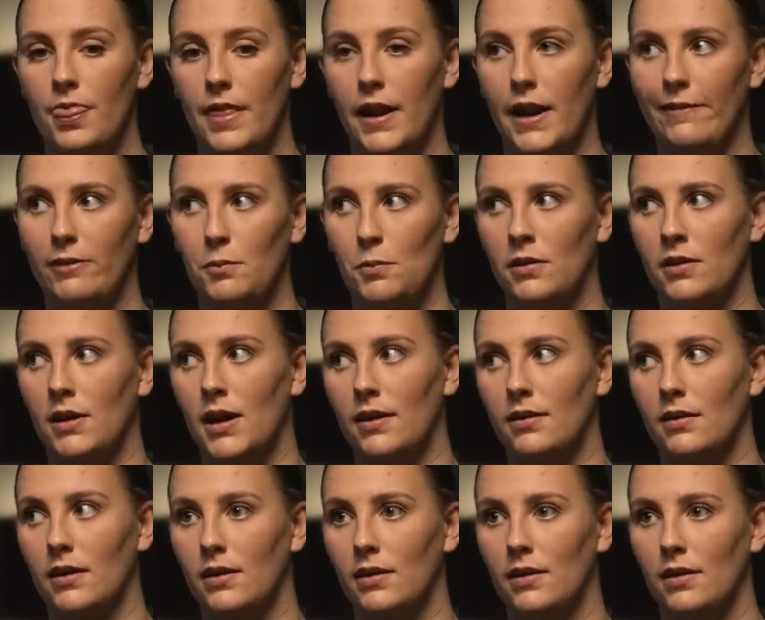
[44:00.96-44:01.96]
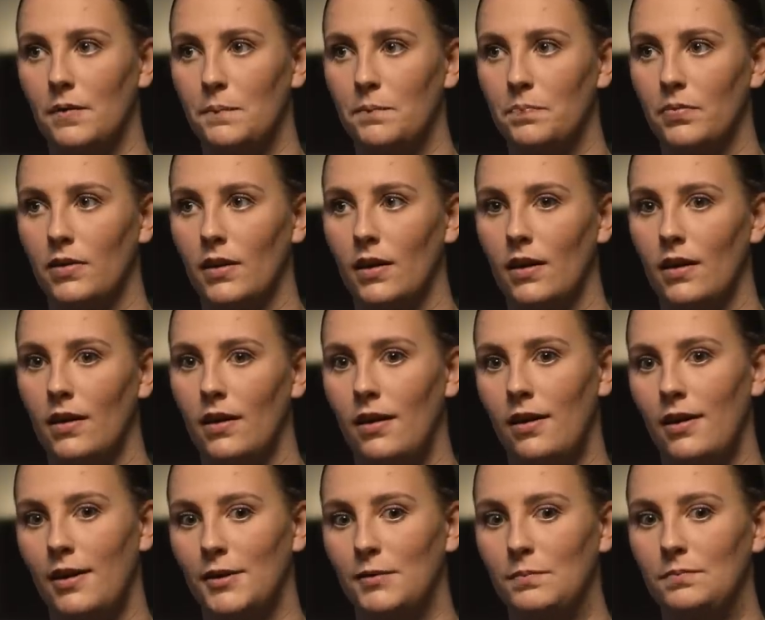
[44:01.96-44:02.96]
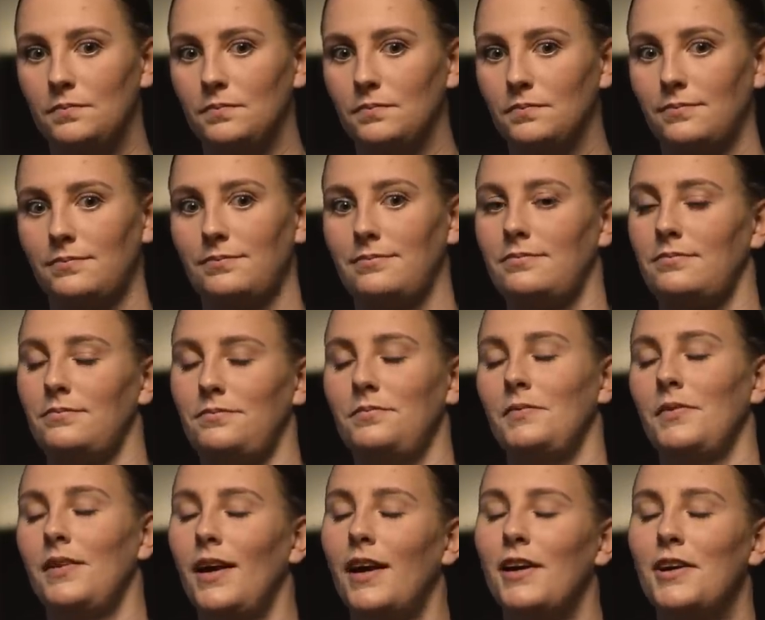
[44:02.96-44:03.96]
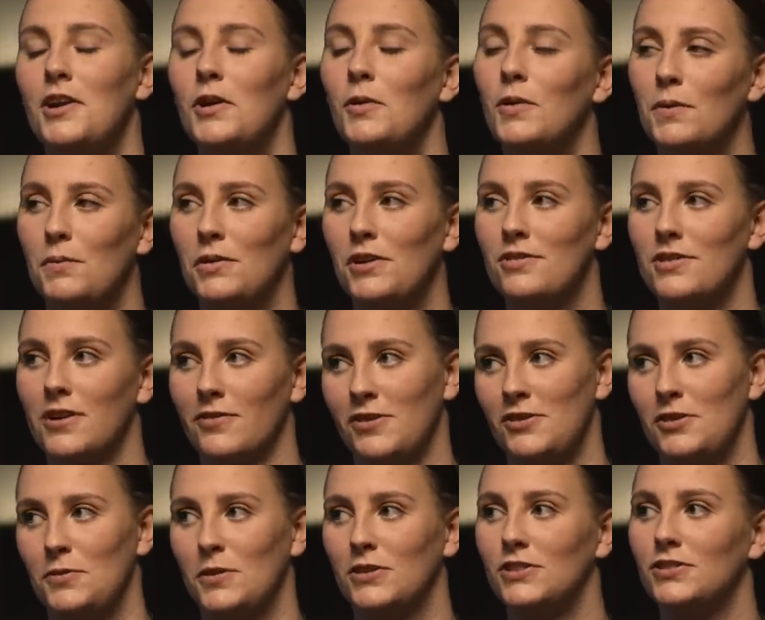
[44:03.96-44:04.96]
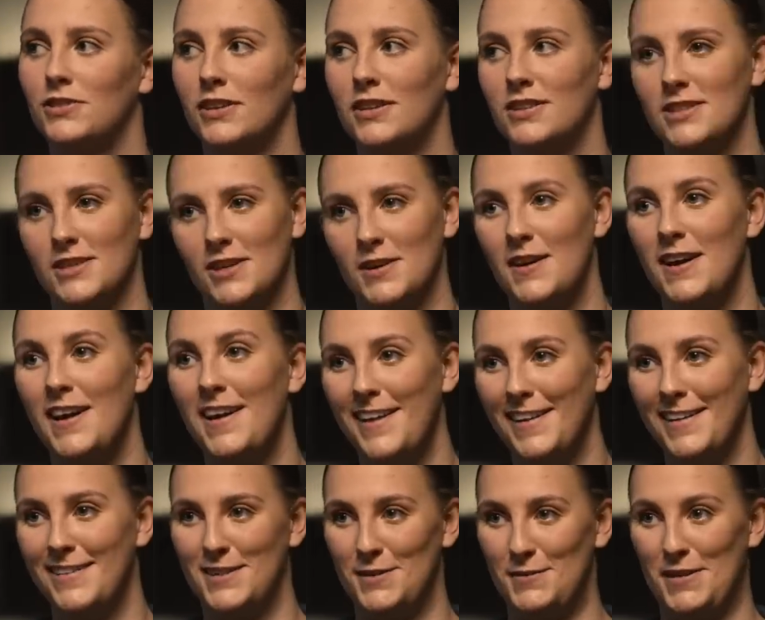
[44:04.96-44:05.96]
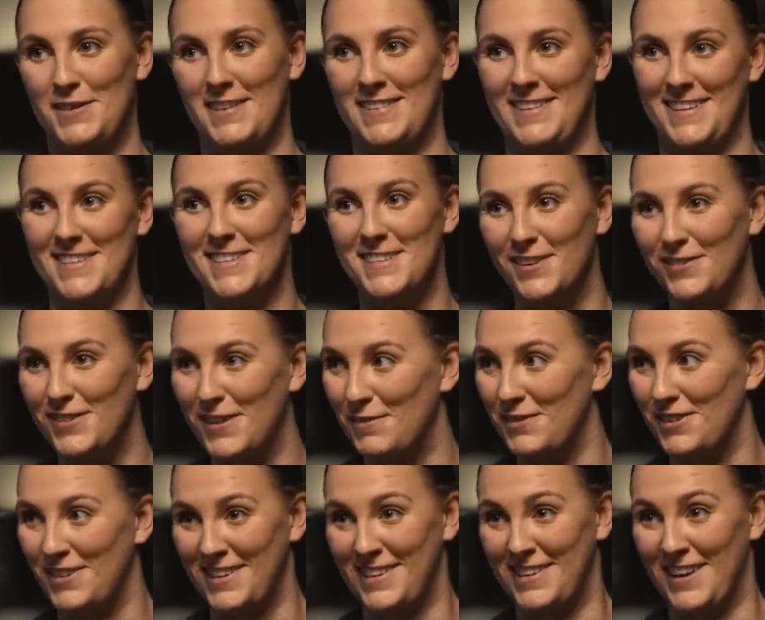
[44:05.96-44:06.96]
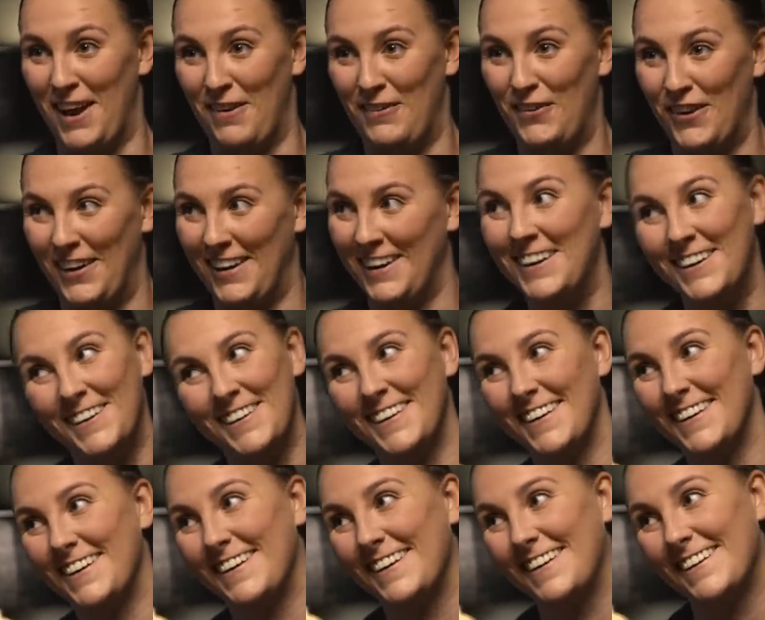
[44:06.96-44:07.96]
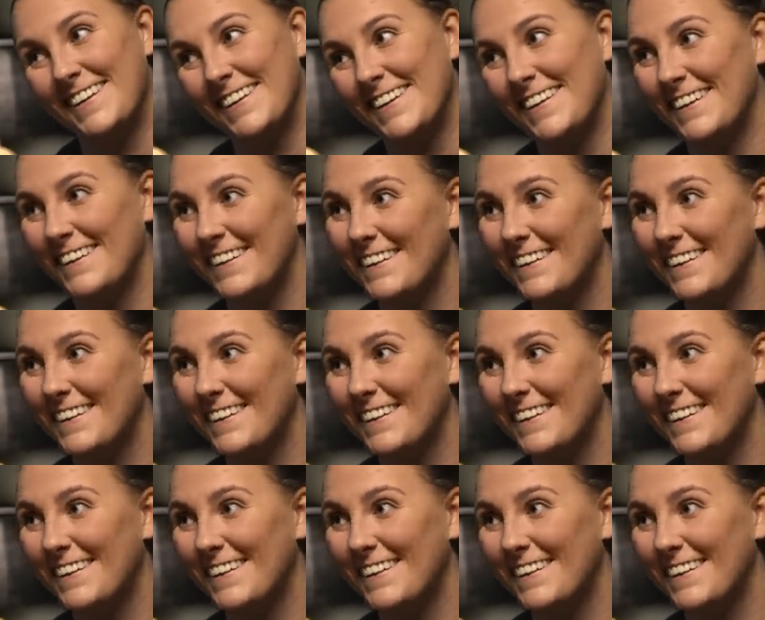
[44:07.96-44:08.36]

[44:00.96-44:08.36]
that I have to protect. And um, yeah, you don't want to put yourself at too much risk. So sometimes it's easier for them just to say it for you. Yeah, go.